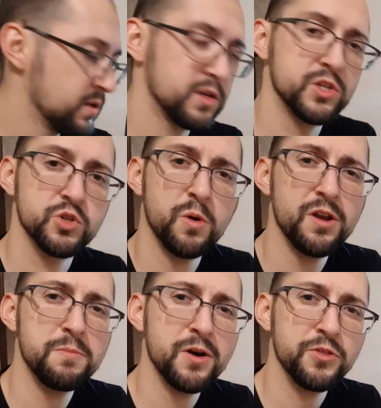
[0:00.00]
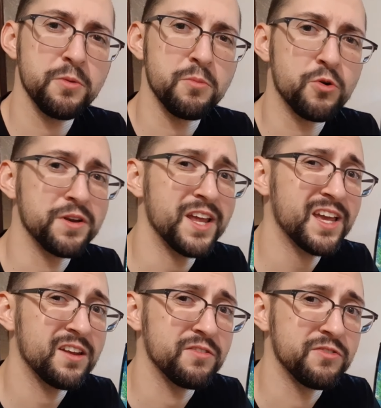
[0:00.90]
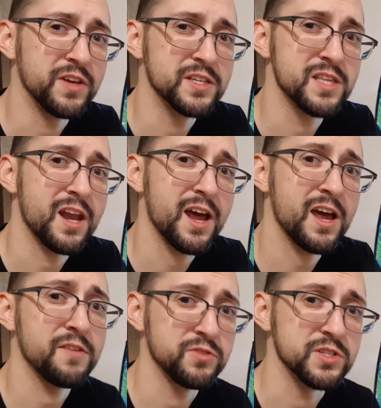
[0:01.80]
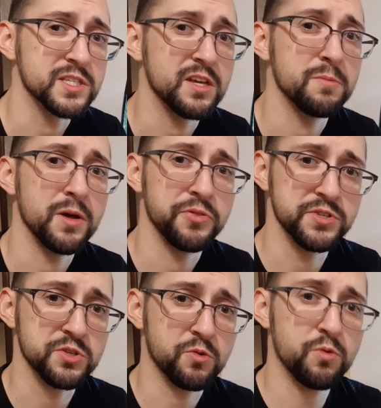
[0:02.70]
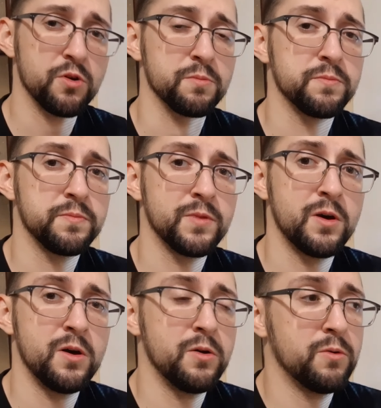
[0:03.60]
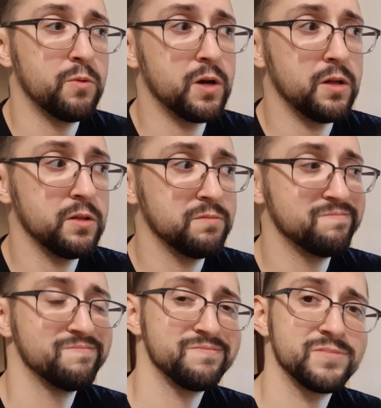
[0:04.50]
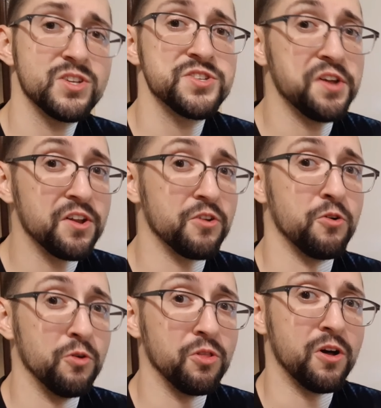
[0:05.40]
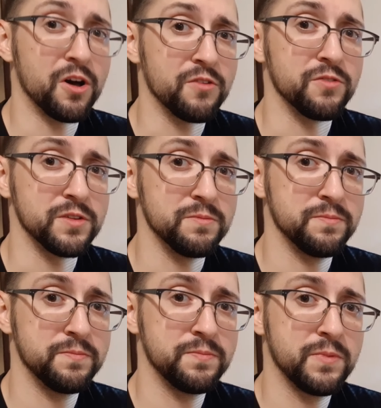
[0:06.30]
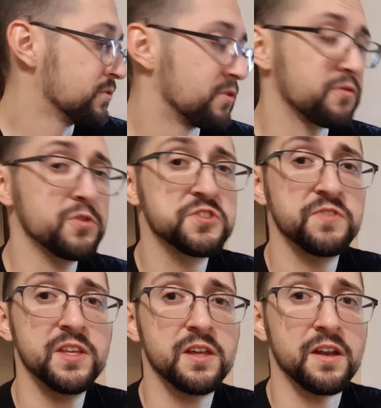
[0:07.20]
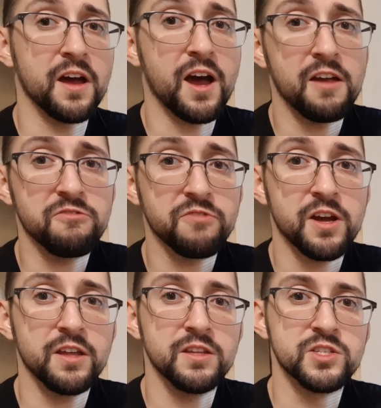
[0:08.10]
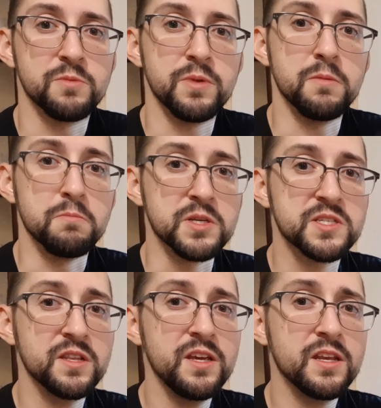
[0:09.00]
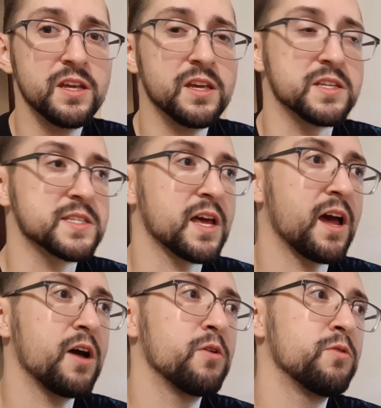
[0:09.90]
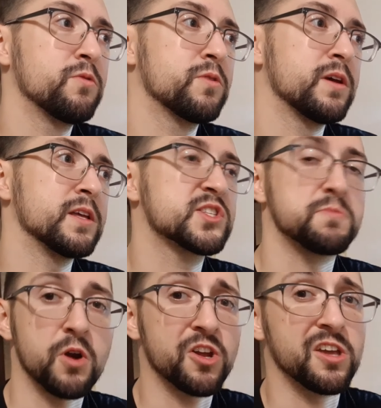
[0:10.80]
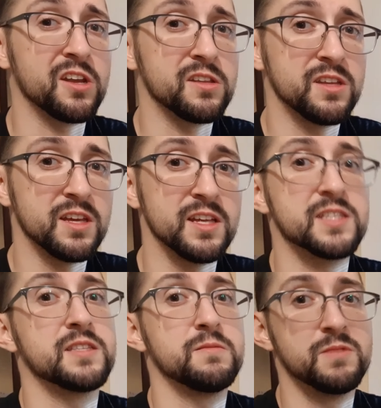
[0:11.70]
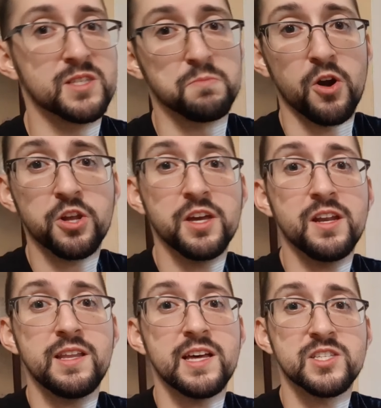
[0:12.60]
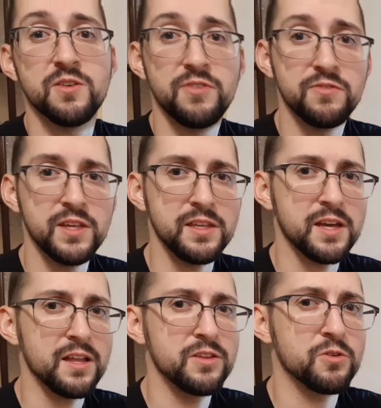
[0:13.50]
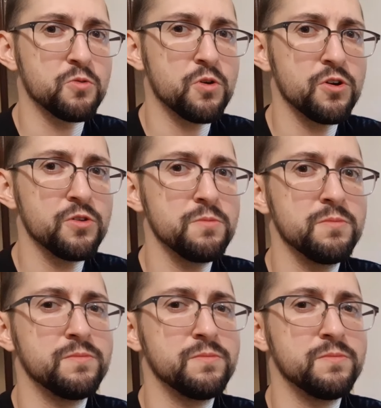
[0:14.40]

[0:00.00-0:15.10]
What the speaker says: So what about the more negative things that I have to say about this aquarium? Well, there's not a whole lot of it. The first thing that I find is a bit misleading is how it's marketed. It's marketed as a 15-gallon aquarium.